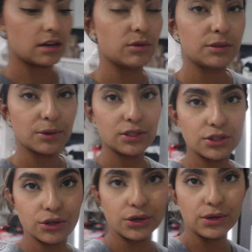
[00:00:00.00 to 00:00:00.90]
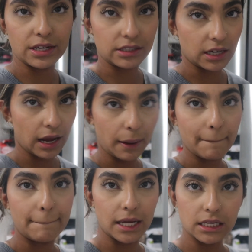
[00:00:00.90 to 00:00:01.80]
I was supposed to show you yesterday,
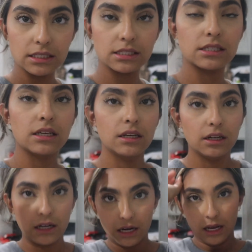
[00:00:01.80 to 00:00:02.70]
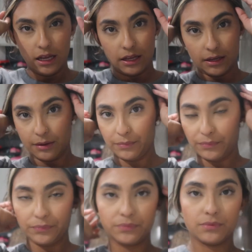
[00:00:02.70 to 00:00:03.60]
but
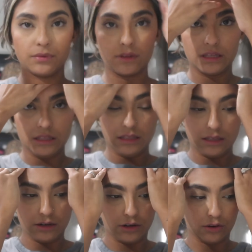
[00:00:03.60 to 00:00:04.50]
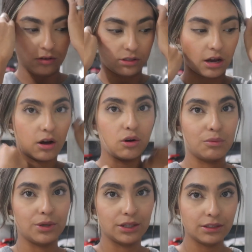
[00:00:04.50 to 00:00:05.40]
um, the girls got
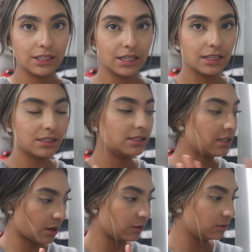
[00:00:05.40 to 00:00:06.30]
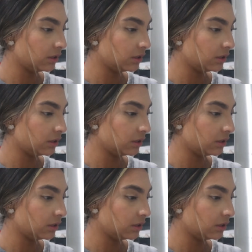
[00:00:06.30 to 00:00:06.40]
home early, so.